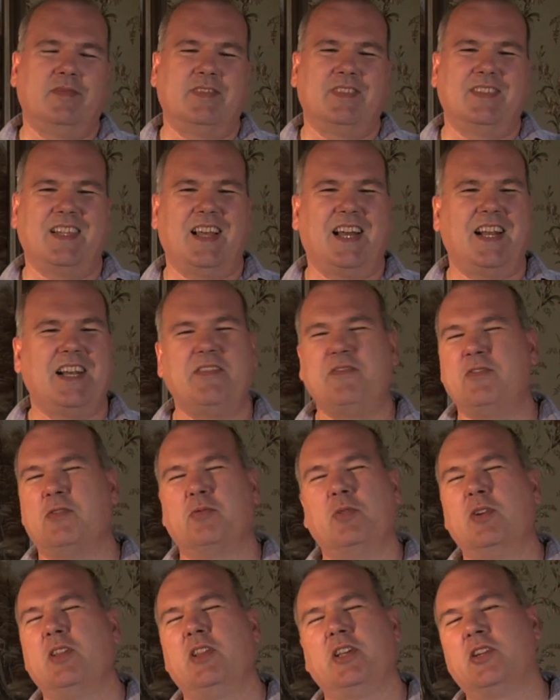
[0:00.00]
not even
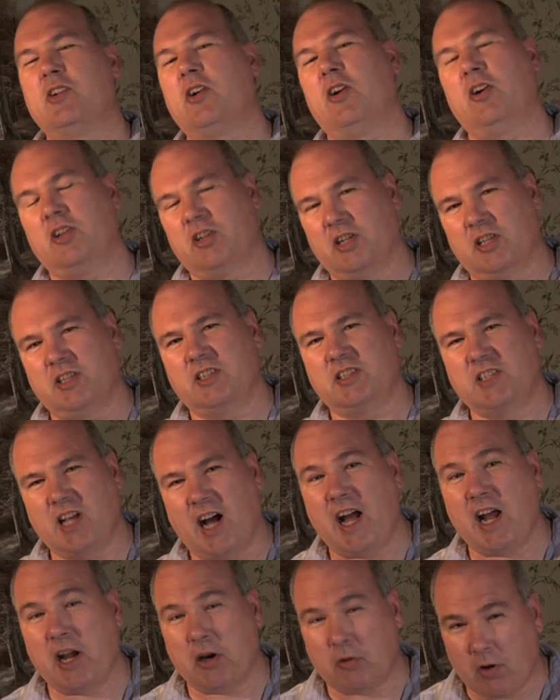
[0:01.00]
really calling it
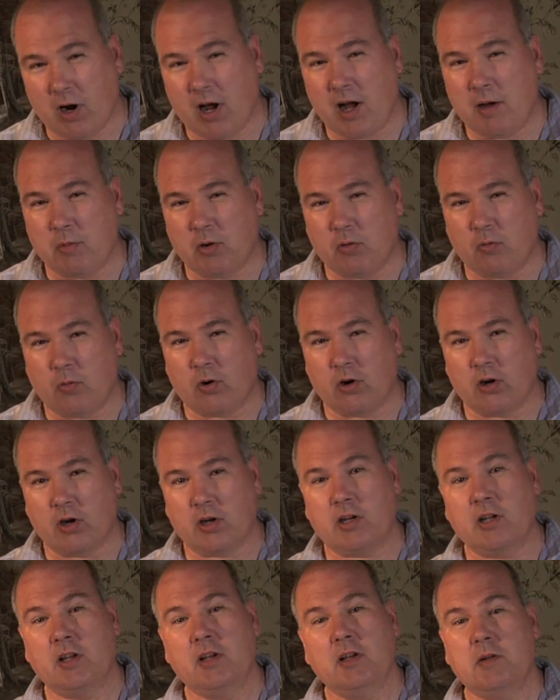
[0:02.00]
diorama
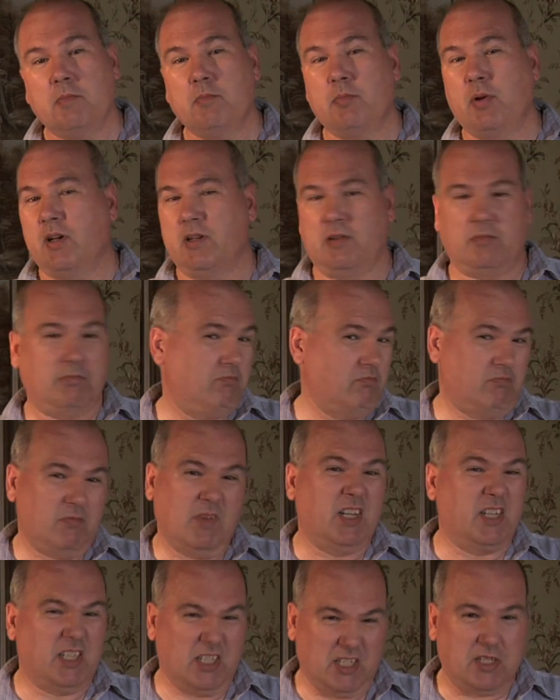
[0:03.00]
work, but
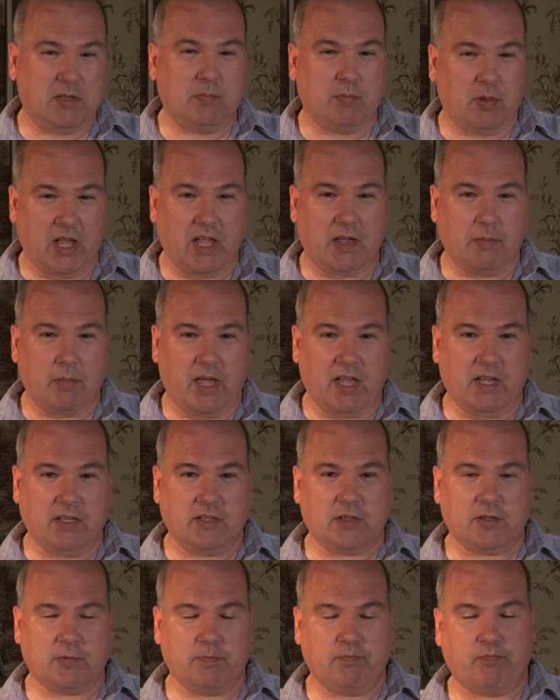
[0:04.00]
a display
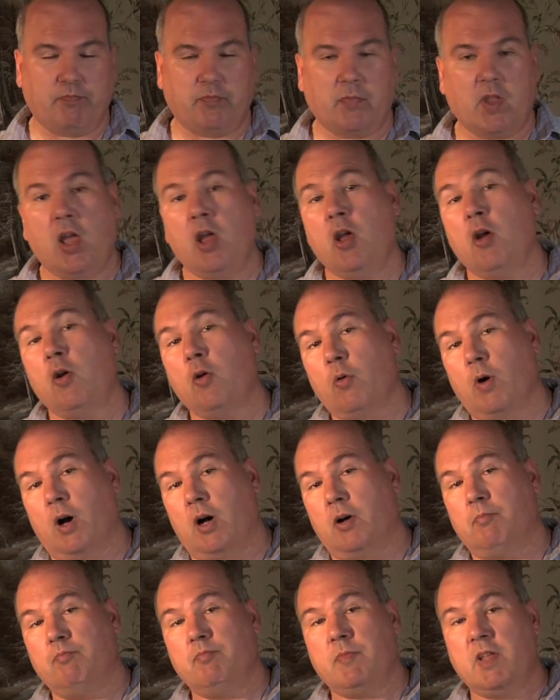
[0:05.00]
base.
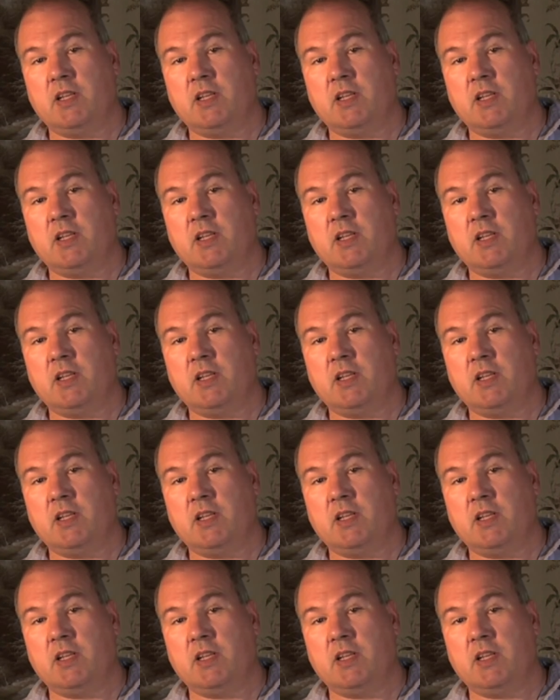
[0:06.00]
Well,